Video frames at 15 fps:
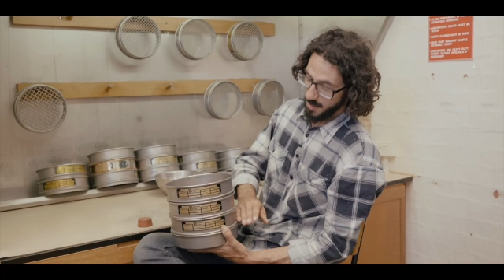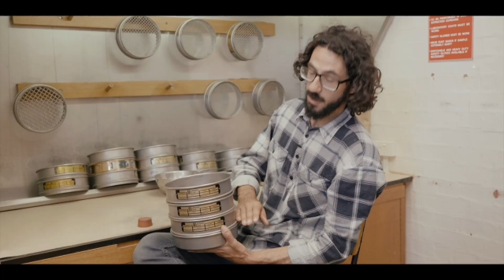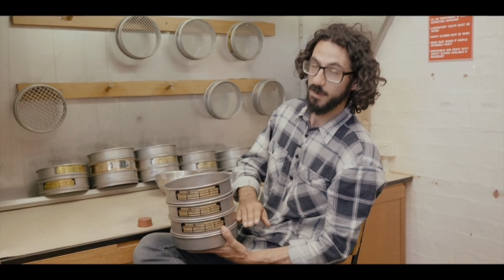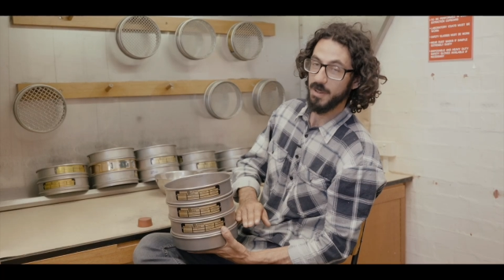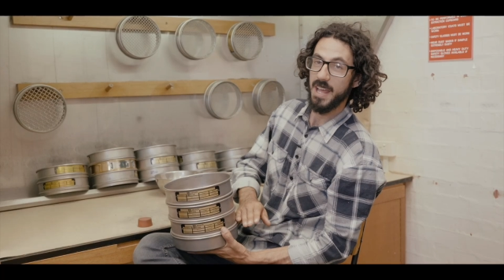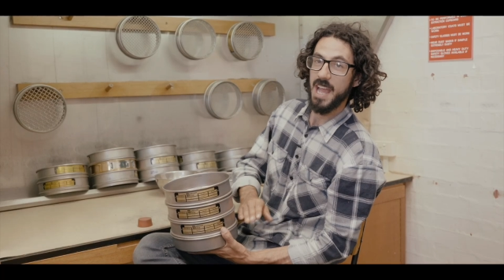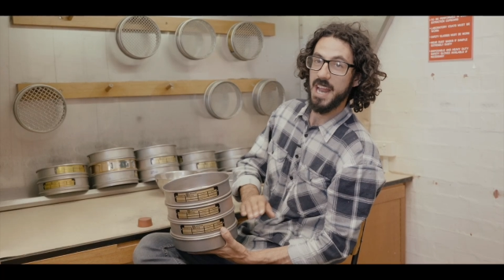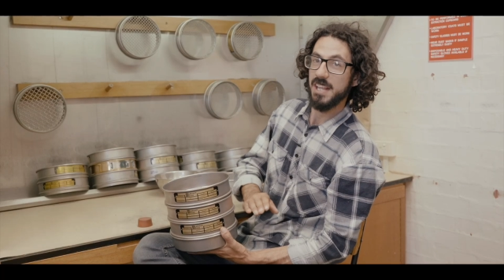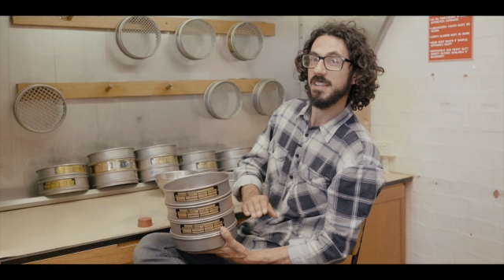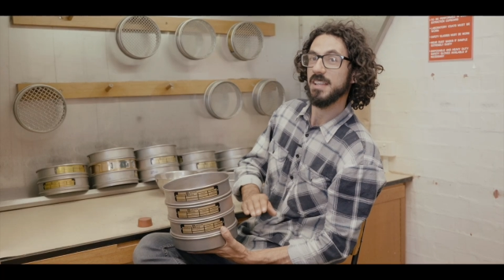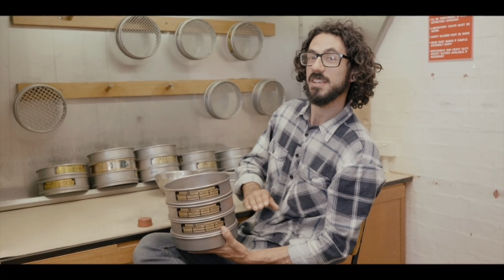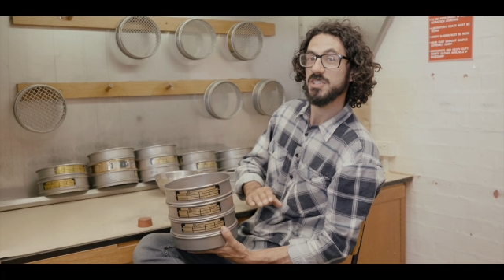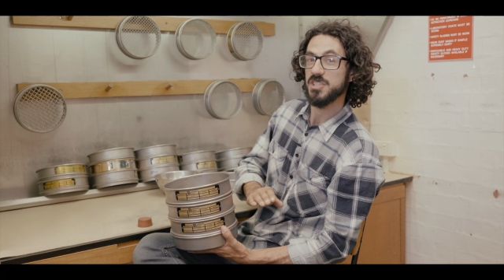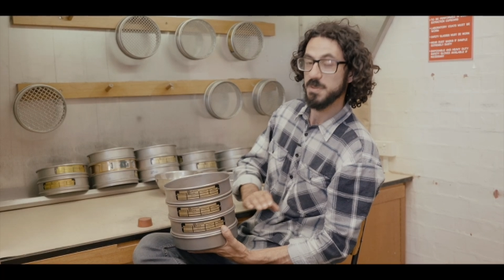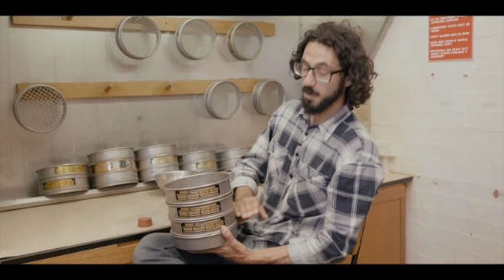it'll let
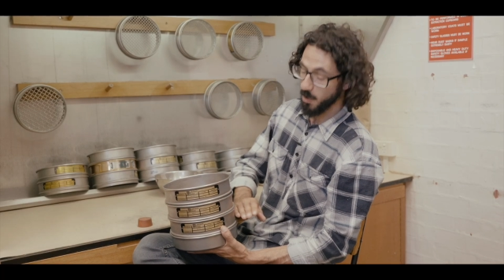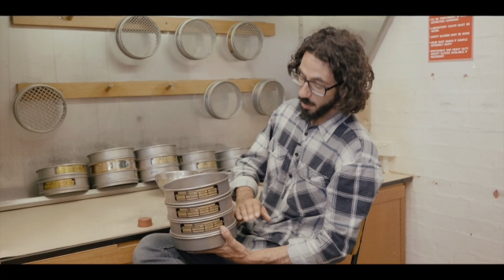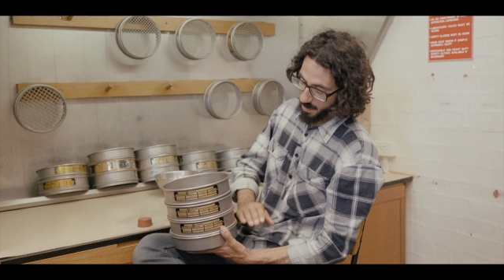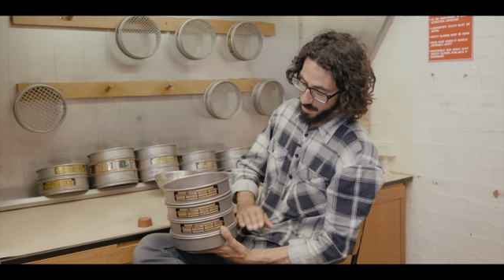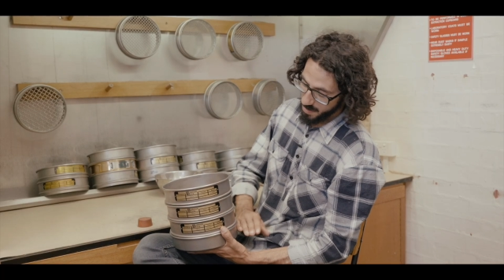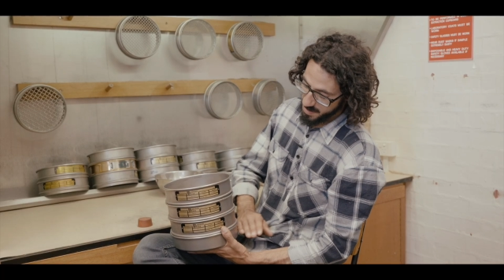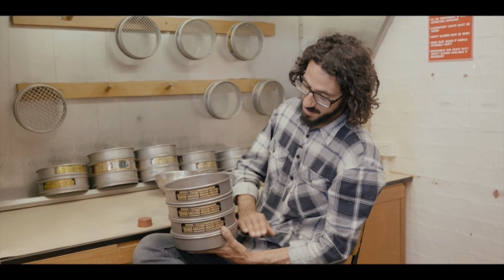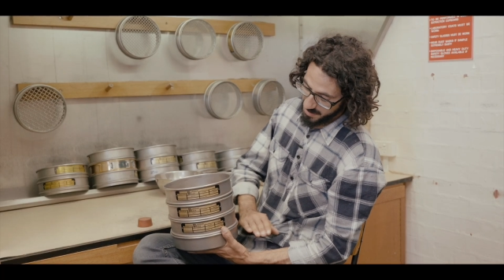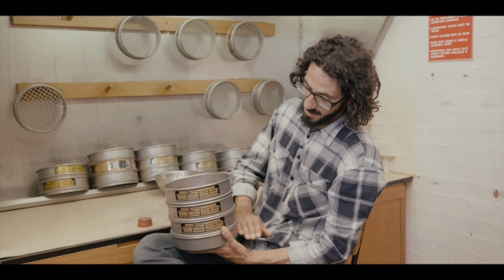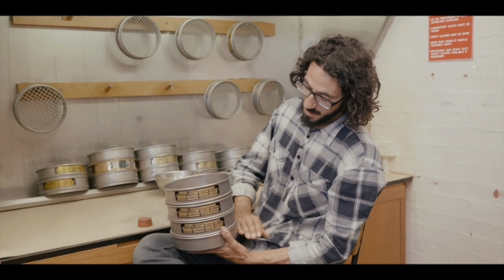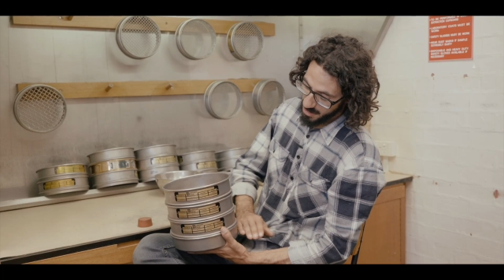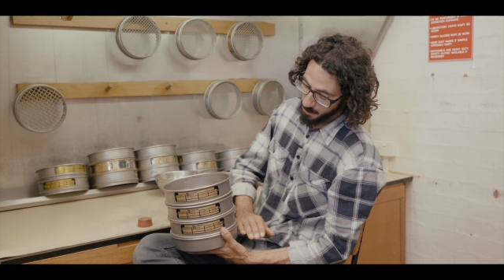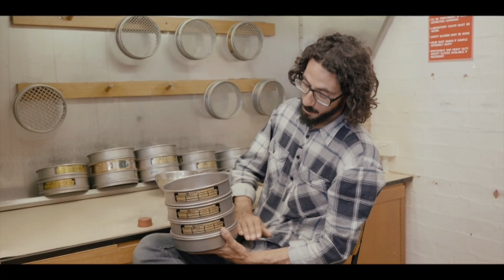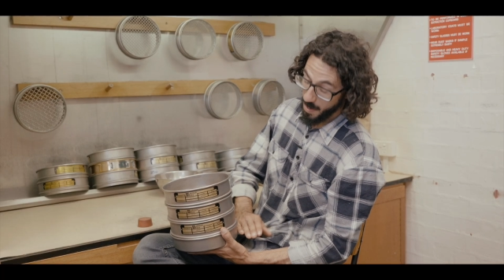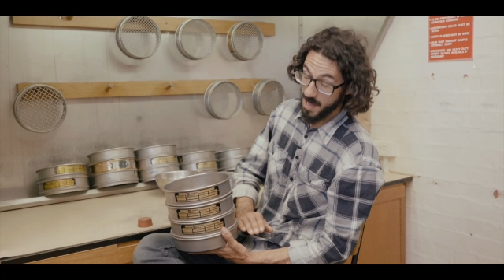anything smaller than a
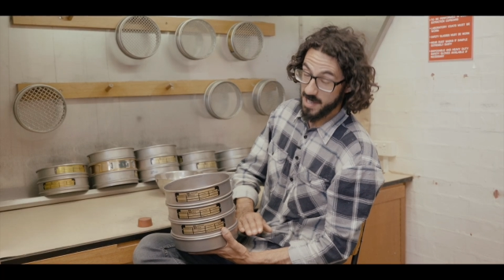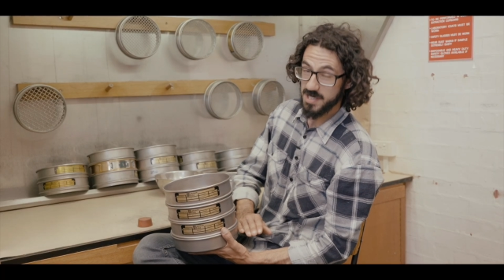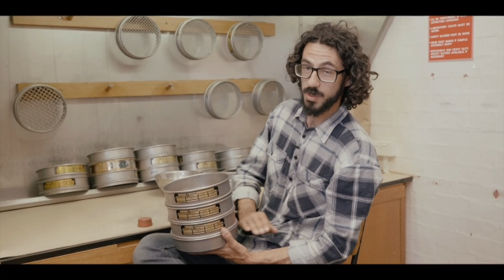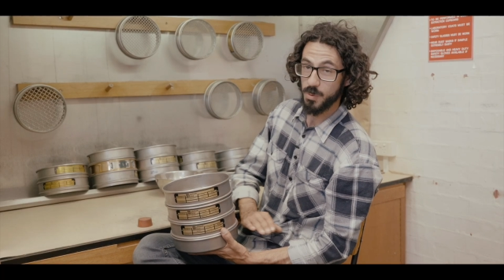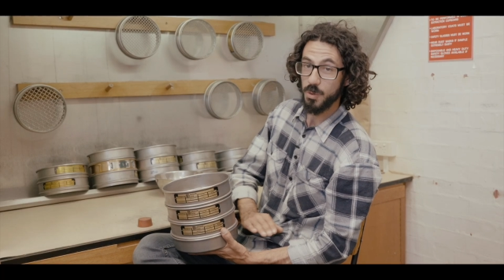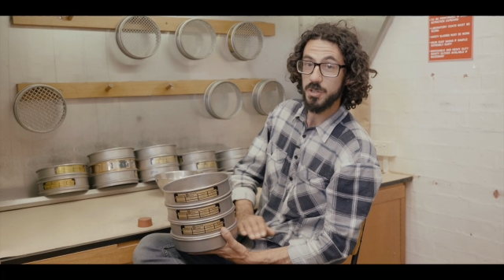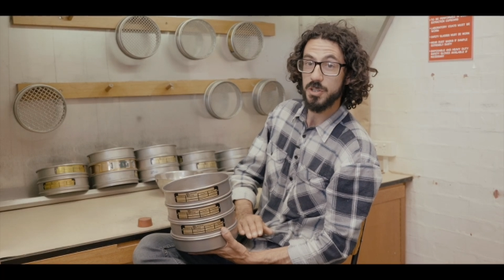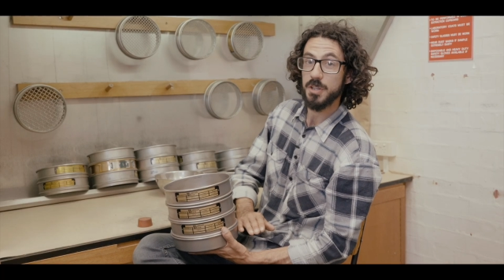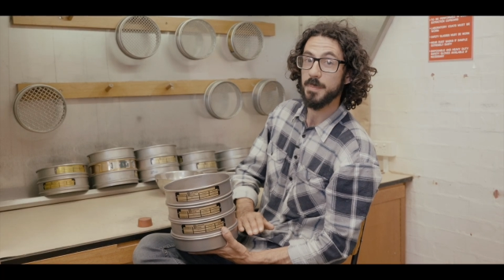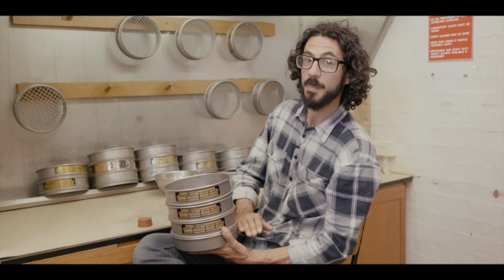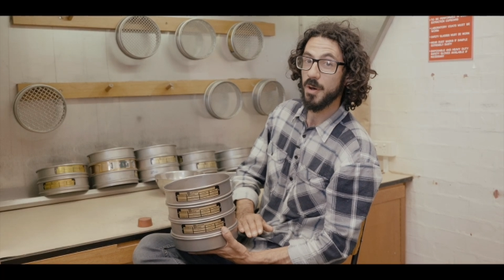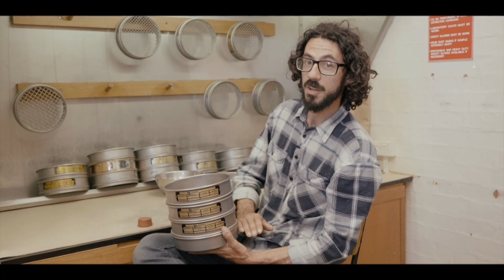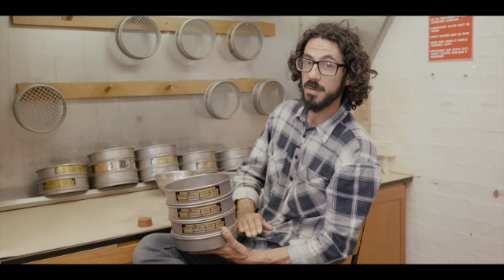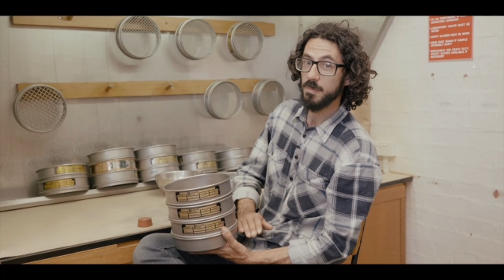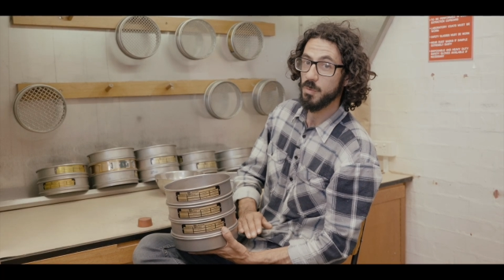seed pass through to the
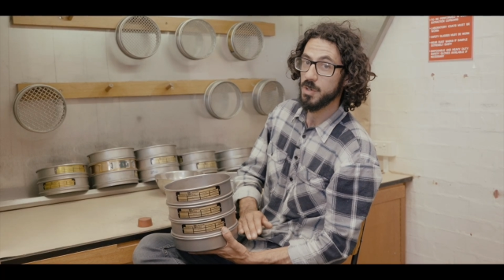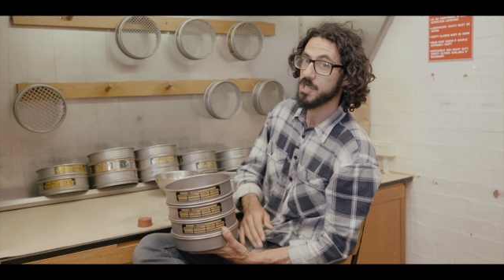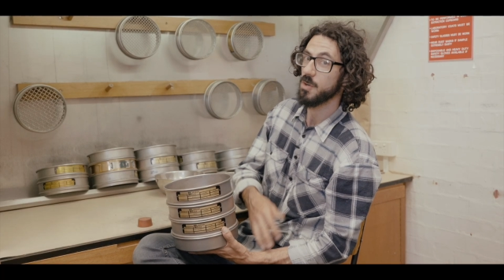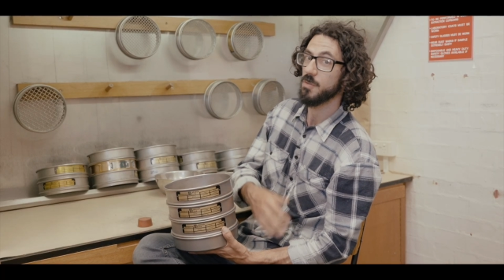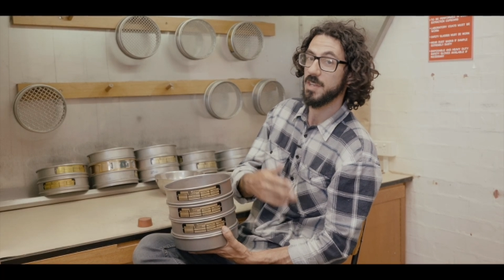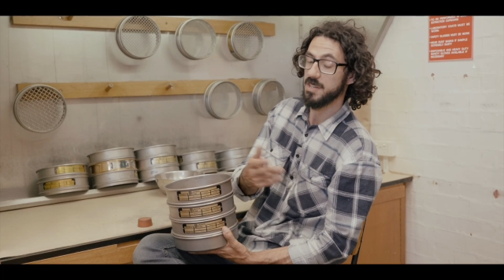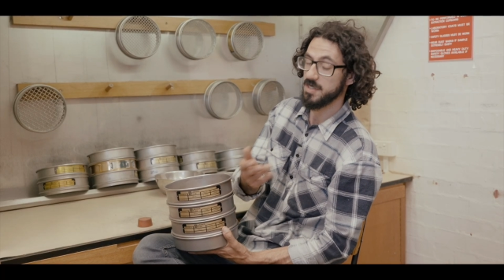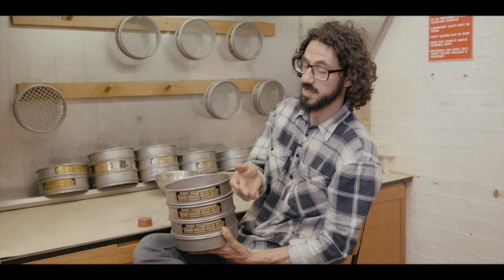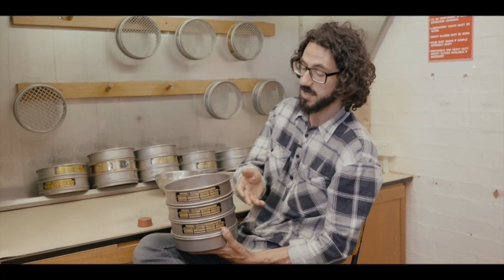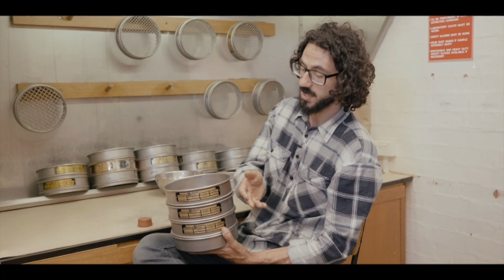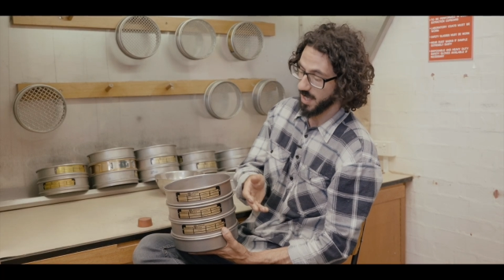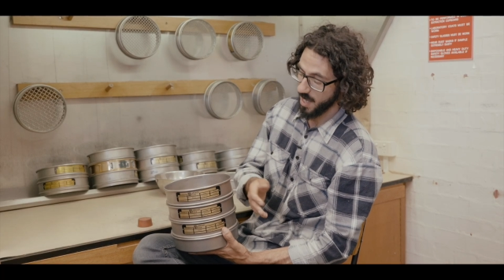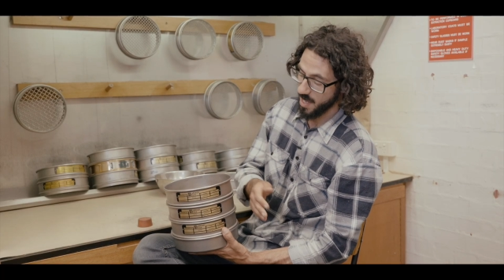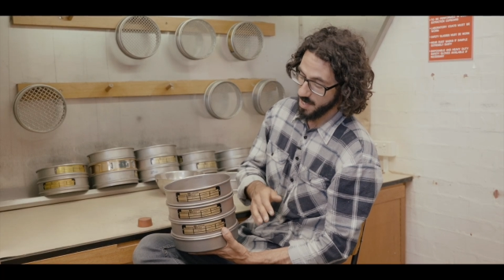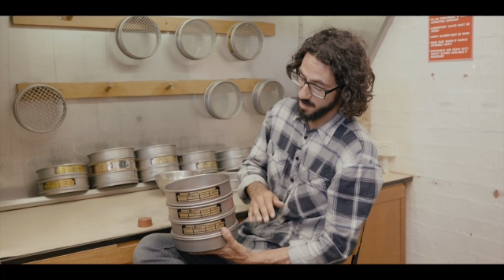bottom, which I'll then
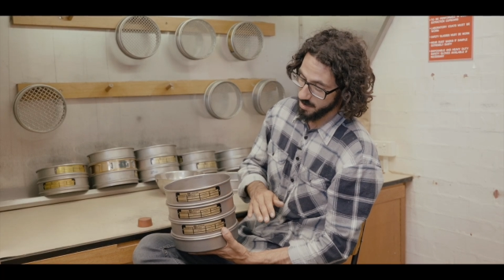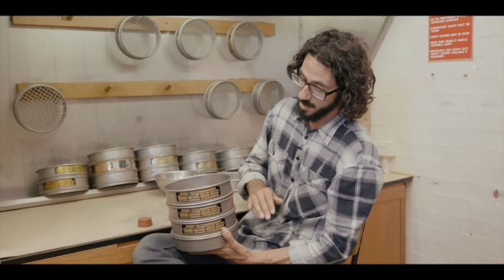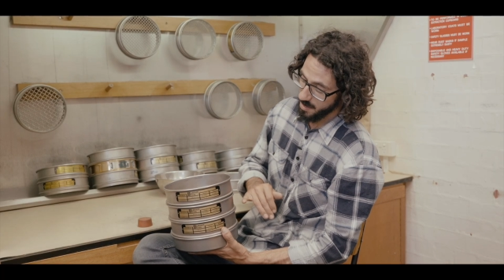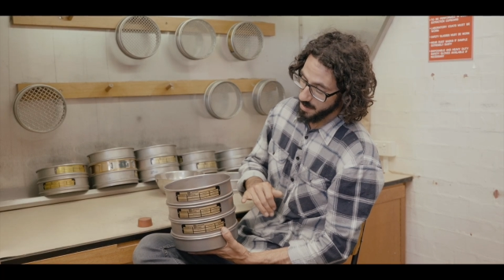discard,